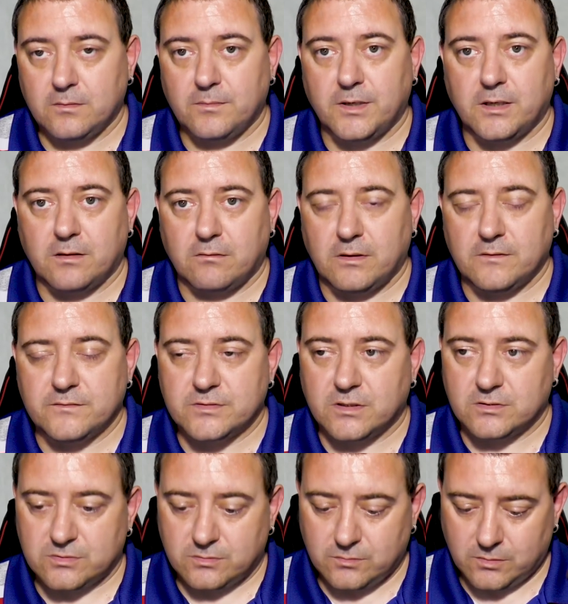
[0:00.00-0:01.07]
the battery life's
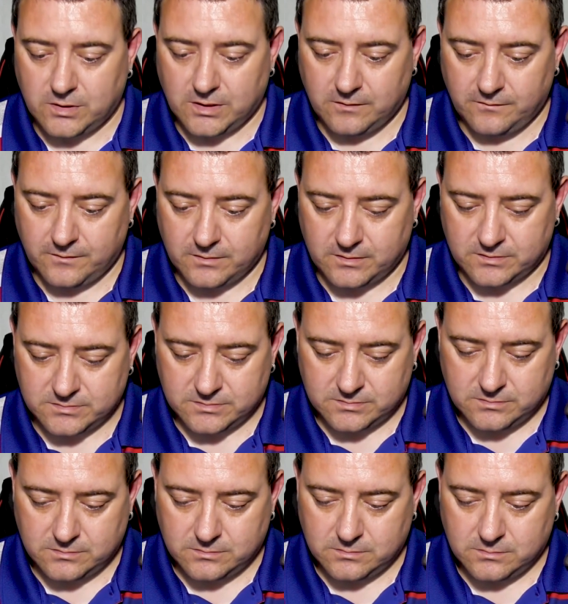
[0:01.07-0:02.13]
actually okay for this,
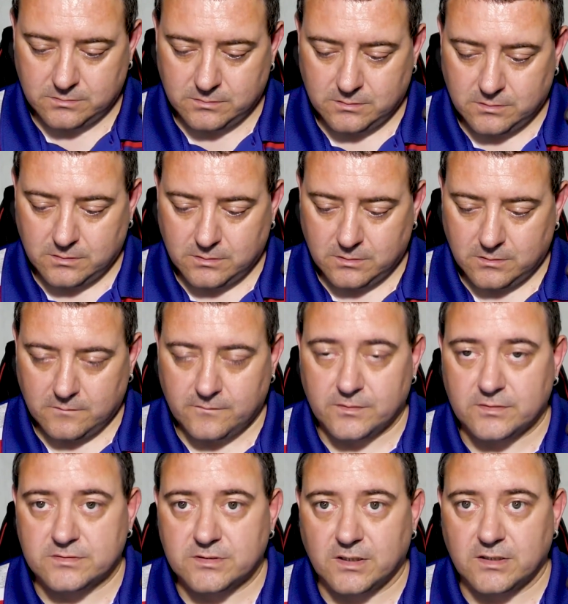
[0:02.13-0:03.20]
for the
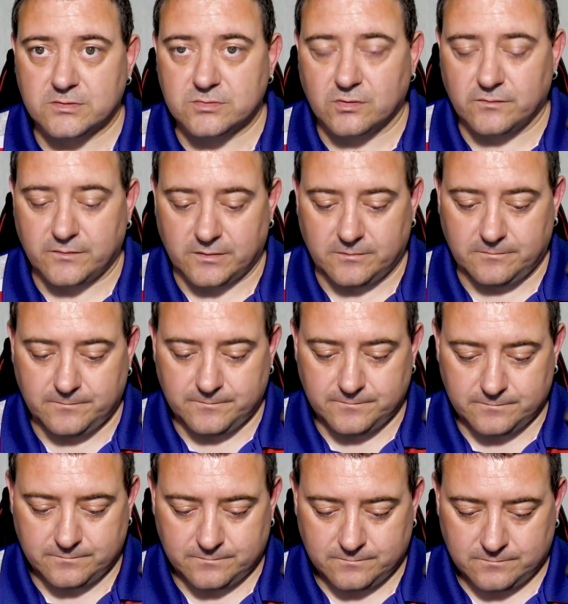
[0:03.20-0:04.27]
size of it.
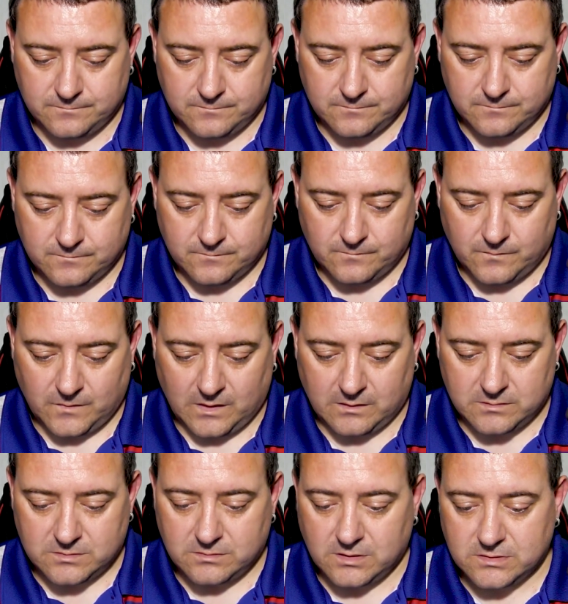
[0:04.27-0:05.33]

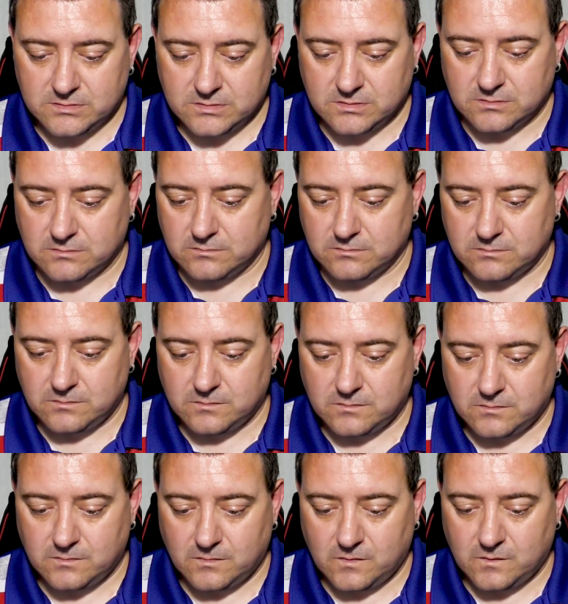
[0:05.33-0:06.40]
It's lasting
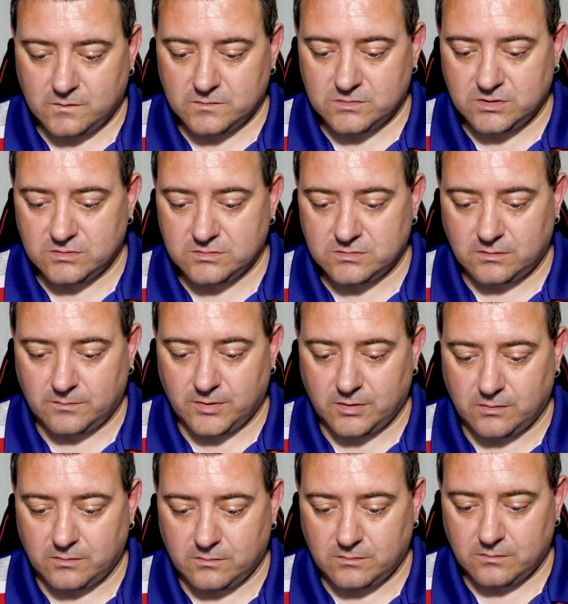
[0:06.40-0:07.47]
just
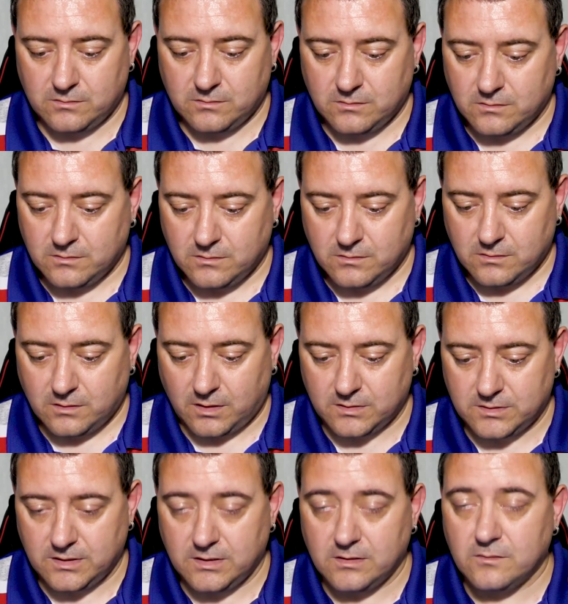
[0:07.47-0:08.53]
about a
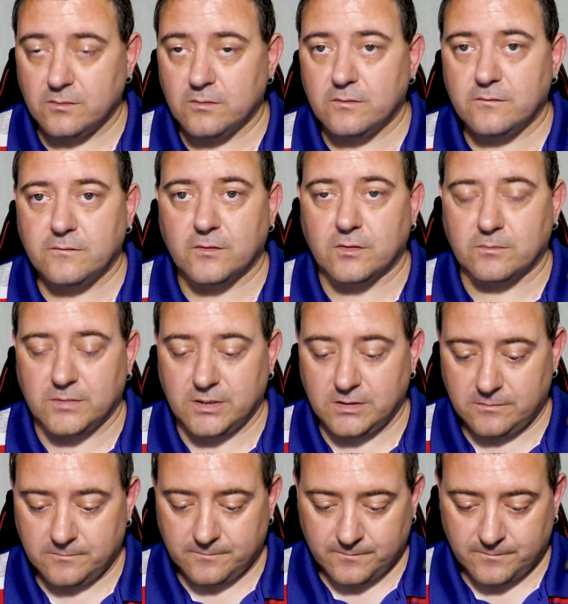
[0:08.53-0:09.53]
day for me.